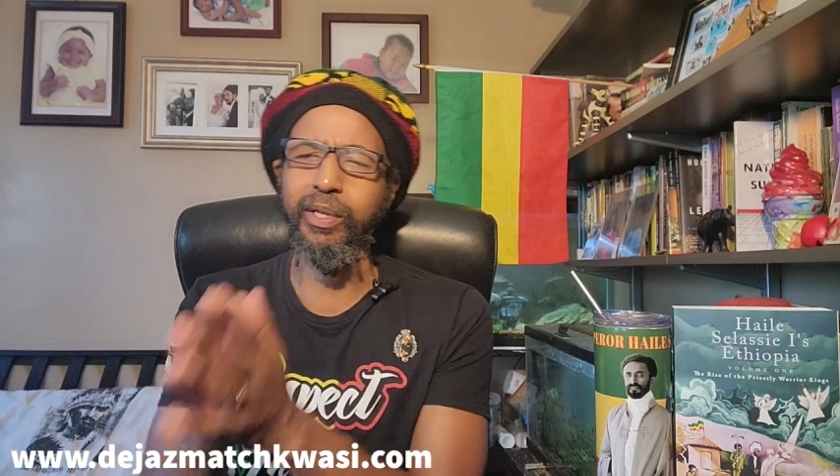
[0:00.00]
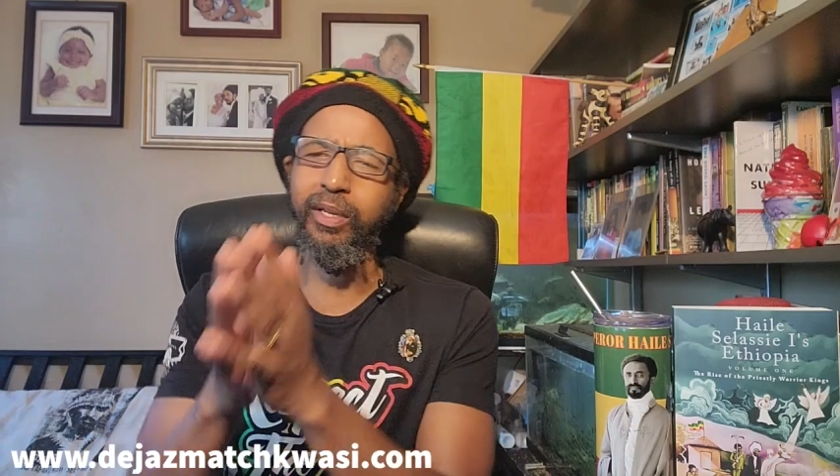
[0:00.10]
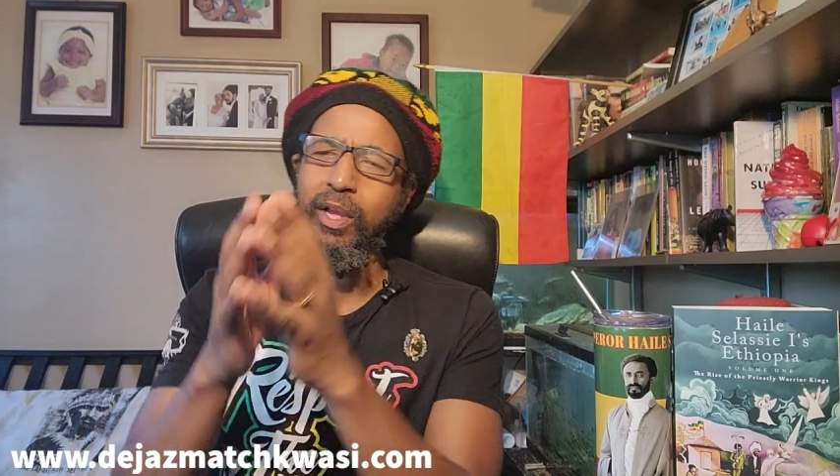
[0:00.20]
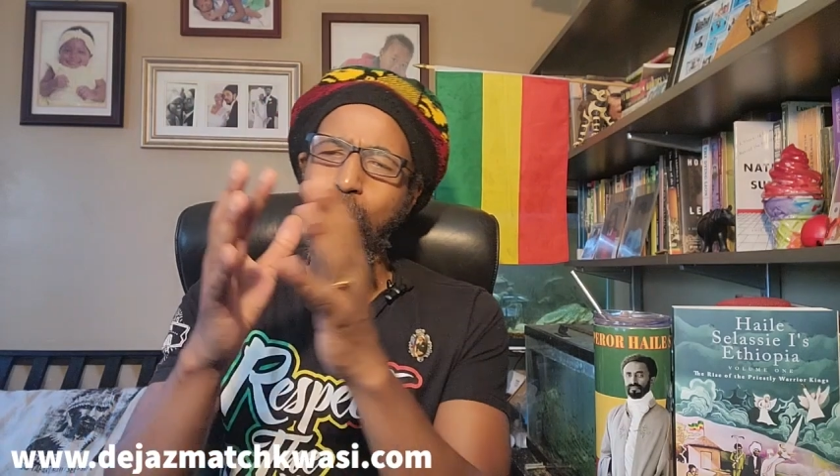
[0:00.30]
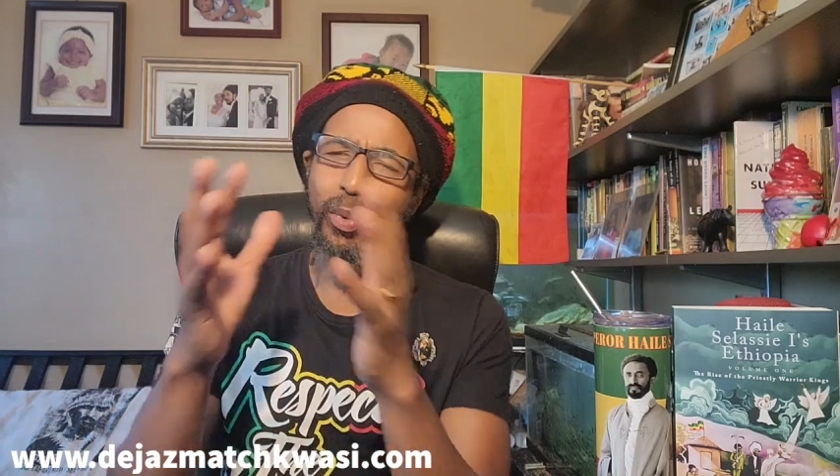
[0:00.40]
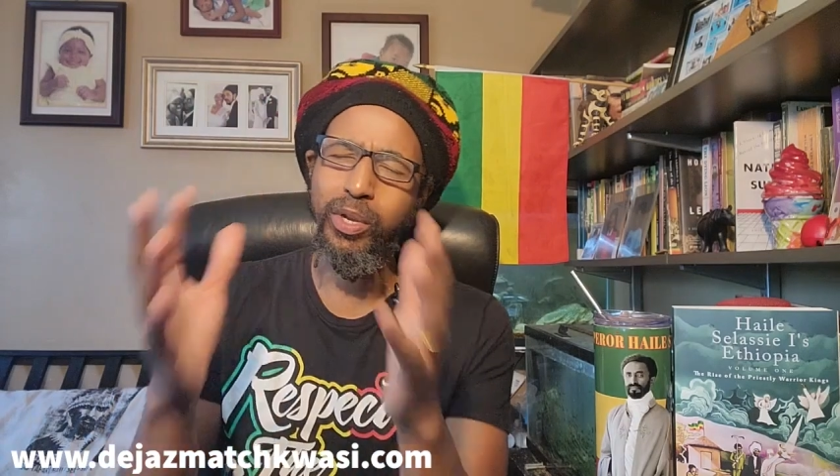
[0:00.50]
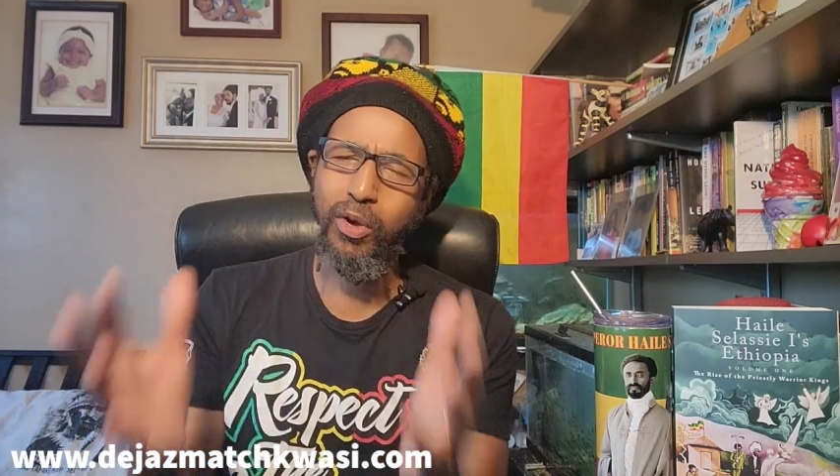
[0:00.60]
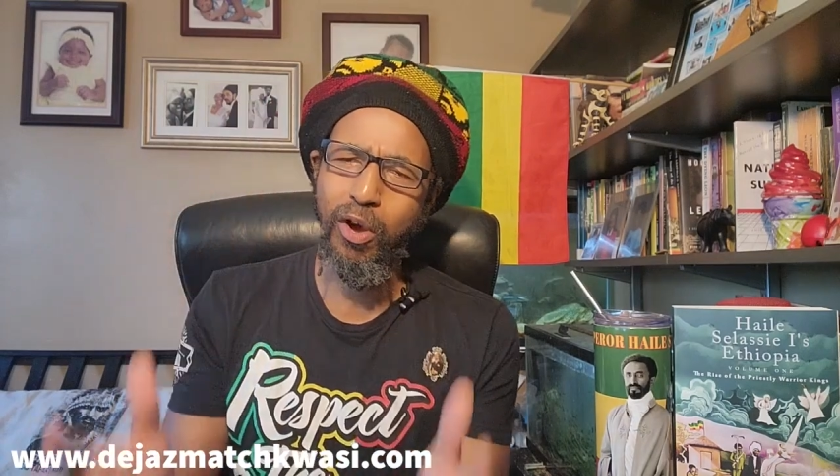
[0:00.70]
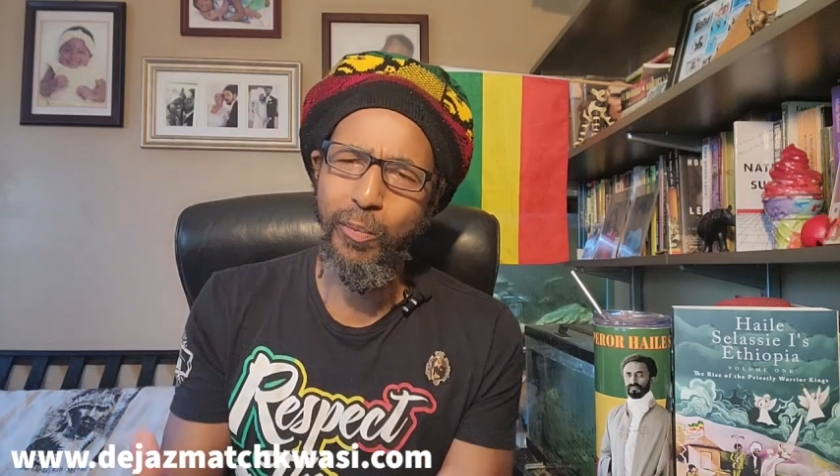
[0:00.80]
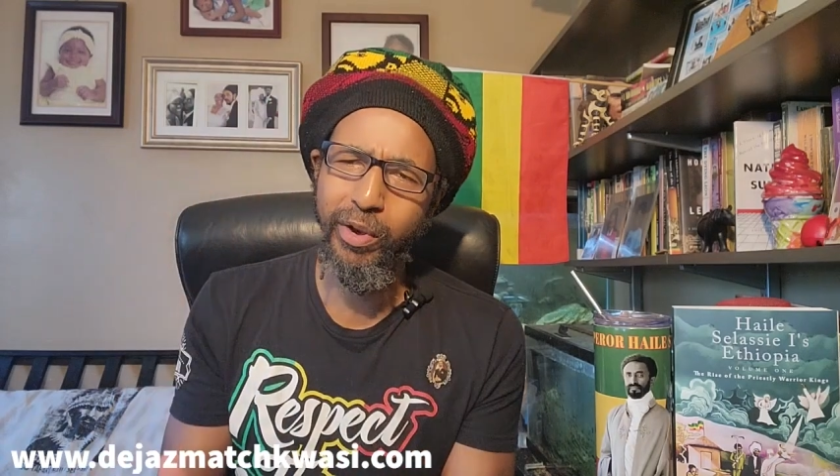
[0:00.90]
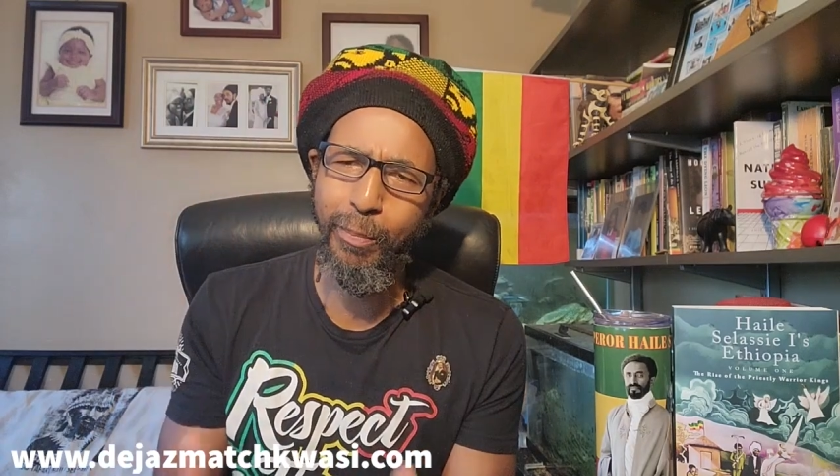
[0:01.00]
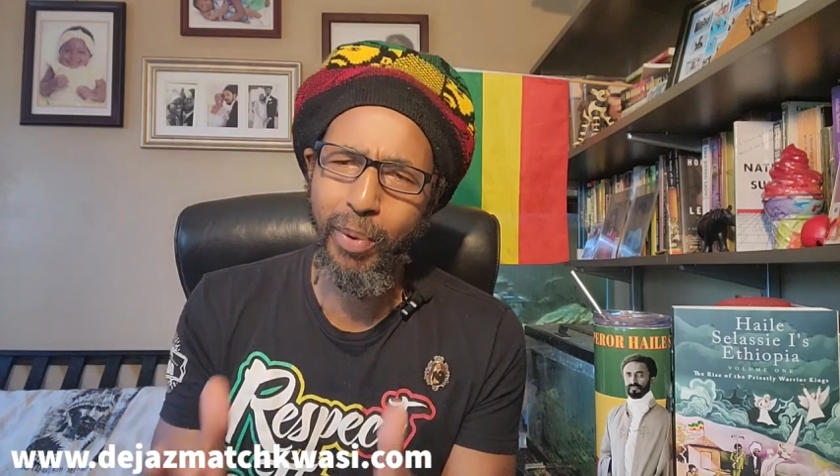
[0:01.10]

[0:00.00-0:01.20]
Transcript: But when you come with the